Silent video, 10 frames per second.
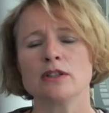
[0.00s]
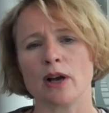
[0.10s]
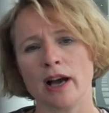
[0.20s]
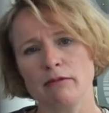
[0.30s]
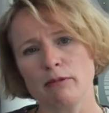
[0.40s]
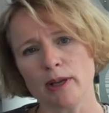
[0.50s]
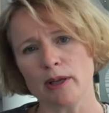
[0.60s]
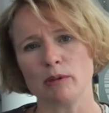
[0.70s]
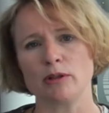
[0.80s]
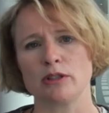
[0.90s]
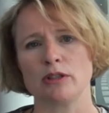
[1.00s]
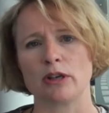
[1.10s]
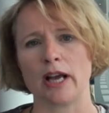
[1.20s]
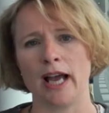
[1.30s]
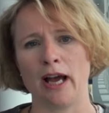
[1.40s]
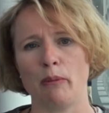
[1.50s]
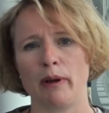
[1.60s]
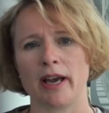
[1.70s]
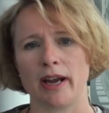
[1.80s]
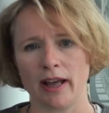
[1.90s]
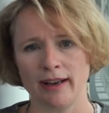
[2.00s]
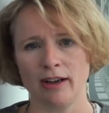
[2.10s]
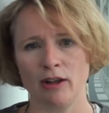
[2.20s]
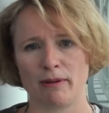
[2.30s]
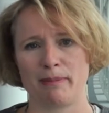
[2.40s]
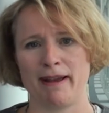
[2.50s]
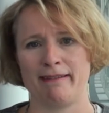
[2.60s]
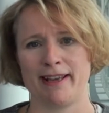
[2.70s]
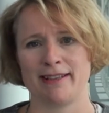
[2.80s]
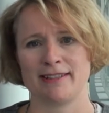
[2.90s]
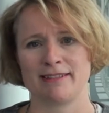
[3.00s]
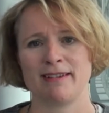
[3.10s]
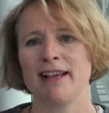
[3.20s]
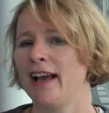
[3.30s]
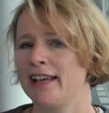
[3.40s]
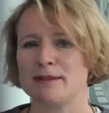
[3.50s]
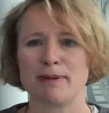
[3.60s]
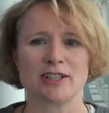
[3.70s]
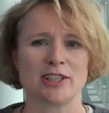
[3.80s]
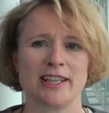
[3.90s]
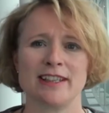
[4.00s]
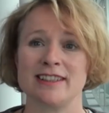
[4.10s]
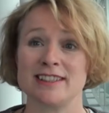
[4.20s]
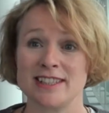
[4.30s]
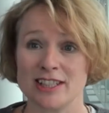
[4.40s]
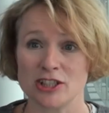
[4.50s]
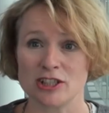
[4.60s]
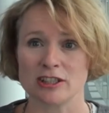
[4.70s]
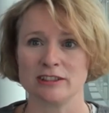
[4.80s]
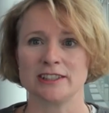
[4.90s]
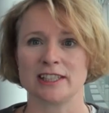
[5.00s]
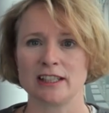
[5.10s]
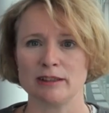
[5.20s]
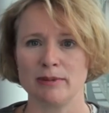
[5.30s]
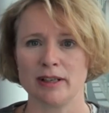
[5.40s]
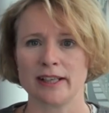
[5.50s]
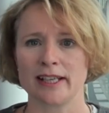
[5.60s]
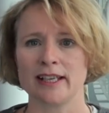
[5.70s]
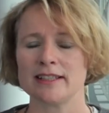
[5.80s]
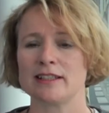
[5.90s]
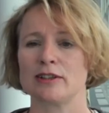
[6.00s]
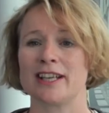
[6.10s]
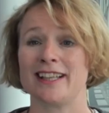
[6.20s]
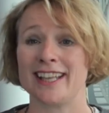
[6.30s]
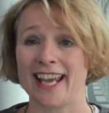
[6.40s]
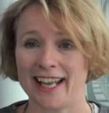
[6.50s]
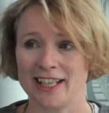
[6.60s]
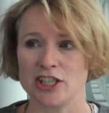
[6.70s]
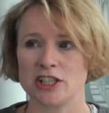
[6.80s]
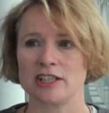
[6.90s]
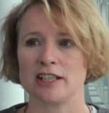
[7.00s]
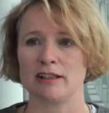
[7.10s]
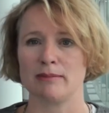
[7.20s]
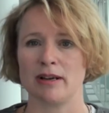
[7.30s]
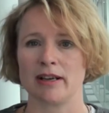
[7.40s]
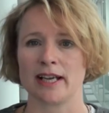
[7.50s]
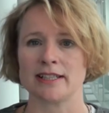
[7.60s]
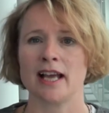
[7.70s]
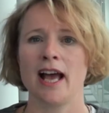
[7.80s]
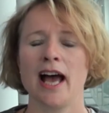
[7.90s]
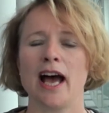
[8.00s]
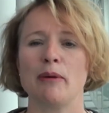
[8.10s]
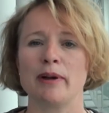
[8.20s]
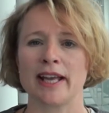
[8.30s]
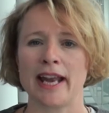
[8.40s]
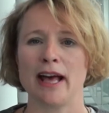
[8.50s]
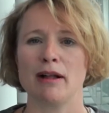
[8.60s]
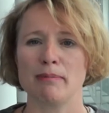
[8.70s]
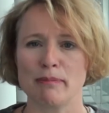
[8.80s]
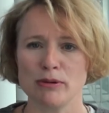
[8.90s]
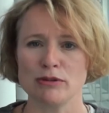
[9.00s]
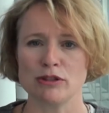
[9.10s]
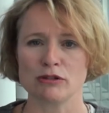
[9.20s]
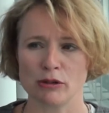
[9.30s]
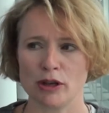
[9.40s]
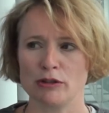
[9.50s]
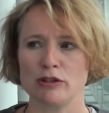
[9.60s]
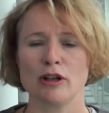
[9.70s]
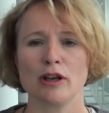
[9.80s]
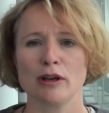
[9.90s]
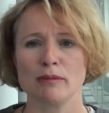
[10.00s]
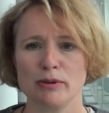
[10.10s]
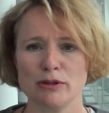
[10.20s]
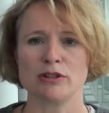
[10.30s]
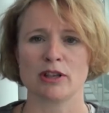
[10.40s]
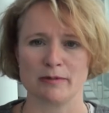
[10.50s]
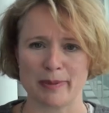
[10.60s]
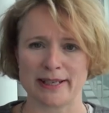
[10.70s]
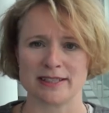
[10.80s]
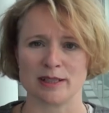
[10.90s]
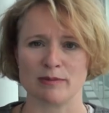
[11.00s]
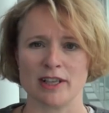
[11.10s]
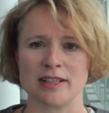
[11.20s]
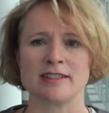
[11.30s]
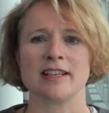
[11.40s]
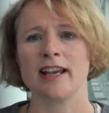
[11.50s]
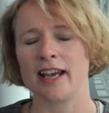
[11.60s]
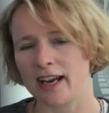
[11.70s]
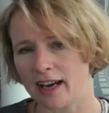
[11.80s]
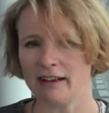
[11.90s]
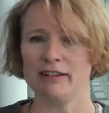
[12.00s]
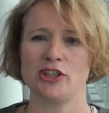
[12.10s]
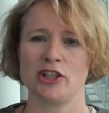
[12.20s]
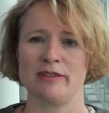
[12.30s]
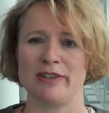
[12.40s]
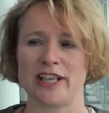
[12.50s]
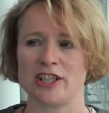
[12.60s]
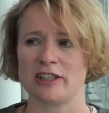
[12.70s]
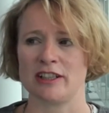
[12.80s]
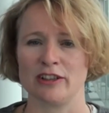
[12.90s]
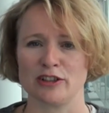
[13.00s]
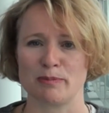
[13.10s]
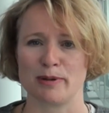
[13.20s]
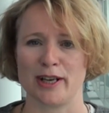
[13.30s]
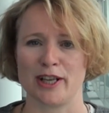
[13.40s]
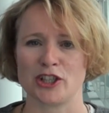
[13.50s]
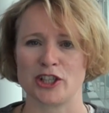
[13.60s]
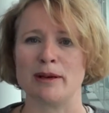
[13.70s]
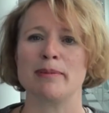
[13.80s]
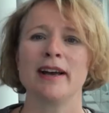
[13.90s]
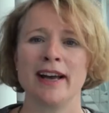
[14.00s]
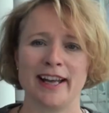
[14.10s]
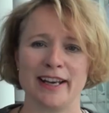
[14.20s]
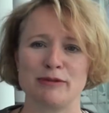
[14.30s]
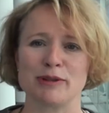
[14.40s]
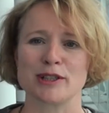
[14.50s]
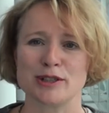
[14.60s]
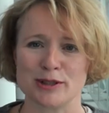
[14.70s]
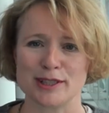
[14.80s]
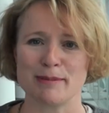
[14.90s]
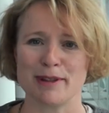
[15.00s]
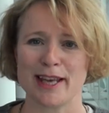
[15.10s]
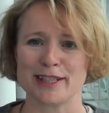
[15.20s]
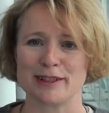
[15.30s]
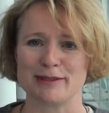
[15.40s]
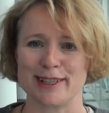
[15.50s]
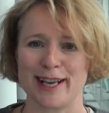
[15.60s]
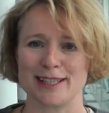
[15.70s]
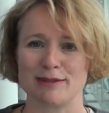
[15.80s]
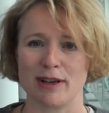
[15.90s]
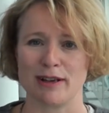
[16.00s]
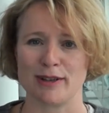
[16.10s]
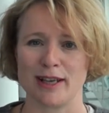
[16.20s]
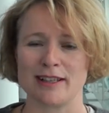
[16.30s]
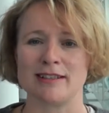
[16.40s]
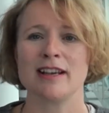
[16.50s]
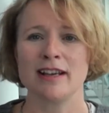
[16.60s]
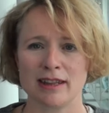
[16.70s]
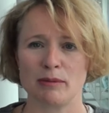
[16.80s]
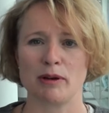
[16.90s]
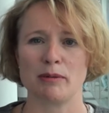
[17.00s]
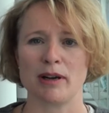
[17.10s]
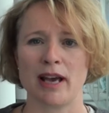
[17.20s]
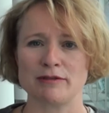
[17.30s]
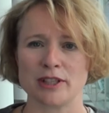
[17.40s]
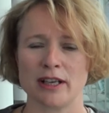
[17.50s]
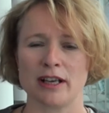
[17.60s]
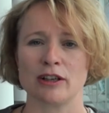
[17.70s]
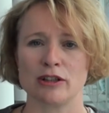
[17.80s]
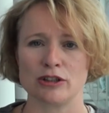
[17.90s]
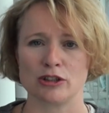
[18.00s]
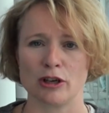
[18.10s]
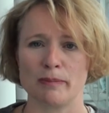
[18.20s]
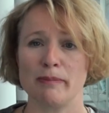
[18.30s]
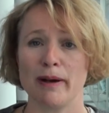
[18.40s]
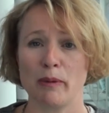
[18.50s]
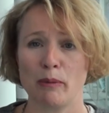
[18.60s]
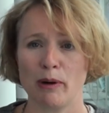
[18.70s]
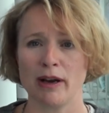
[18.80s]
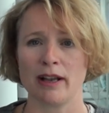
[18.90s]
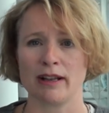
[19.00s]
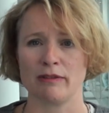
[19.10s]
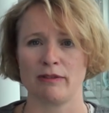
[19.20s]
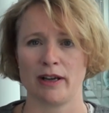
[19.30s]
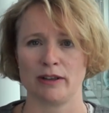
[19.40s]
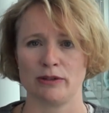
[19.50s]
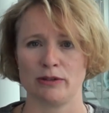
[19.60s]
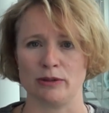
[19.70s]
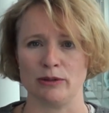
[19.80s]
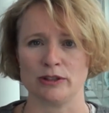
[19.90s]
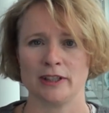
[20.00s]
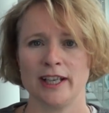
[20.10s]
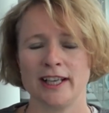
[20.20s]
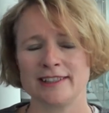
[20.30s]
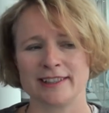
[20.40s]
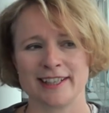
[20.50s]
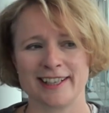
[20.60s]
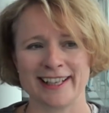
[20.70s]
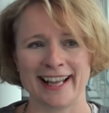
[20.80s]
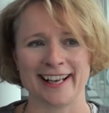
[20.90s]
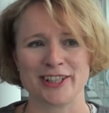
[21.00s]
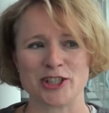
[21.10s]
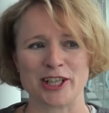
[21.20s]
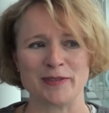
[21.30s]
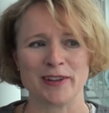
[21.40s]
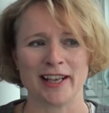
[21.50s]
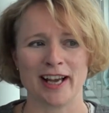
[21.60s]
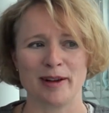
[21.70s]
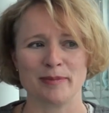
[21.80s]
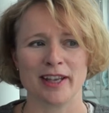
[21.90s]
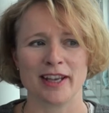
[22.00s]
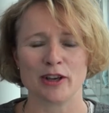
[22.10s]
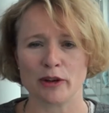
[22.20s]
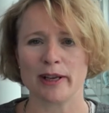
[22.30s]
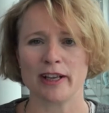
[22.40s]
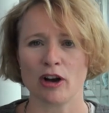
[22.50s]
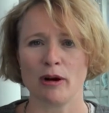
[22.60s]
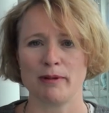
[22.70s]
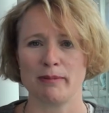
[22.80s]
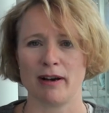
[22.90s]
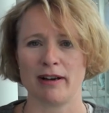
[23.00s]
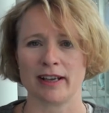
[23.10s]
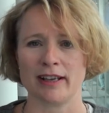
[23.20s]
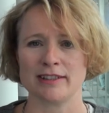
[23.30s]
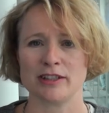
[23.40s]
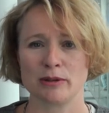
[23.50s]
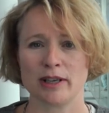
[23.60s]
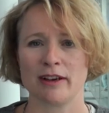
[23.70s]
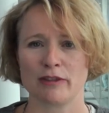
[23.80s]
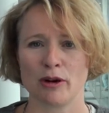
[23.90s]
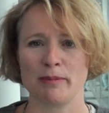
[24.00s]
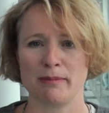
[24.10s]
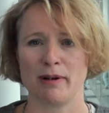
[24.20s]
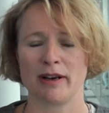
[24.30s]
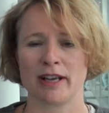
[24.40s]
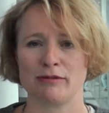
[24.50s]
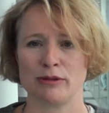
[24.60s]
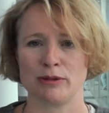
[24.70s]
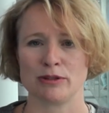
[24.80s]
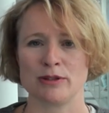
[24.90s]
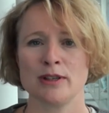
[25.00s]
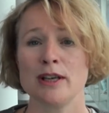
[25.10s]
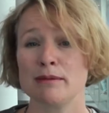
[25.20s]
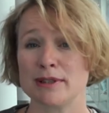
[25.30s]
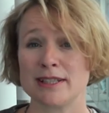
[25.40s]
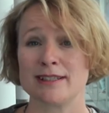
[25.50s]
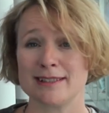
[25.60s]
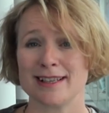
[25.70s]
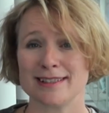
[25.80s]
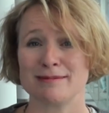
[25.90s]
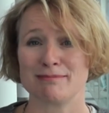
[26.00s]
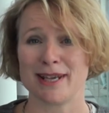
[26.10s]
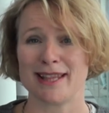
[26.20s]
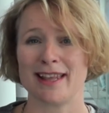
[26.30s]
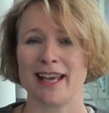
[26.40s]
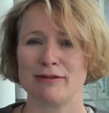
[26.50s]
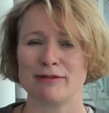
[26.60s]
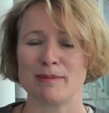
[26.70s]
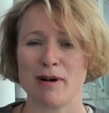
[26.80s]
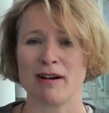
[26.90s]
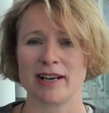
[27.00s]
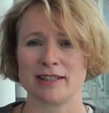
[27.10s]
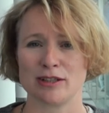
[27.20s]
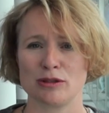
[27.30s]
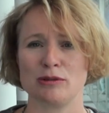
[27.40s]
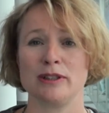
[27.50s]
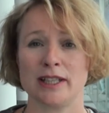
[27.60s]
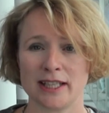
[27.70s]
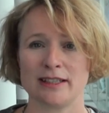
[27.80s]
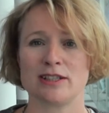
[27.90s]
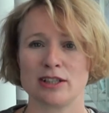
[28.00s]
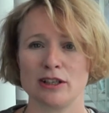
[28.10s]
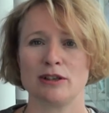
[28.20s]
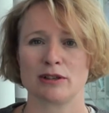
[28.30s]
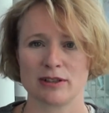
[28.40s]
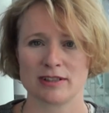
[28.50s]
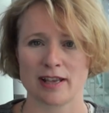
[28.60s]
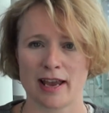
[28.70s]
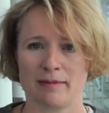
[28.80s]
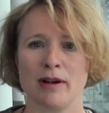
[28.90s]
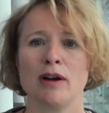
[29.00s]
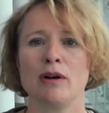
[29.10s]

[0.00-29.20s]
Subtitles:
So I really want to look at how we can unlock barriers, especially in the digital single market, looking at the energy single market, how we can help boost growth, boost competitiveness, encourage innovation and entrepreneurship. And if we can do some of that over the next 5 years, then we will have done a good job. My one little final thought is an analogy. In a common market, you can have common market rules, but it doesn't mean that every market stall needs to look the same.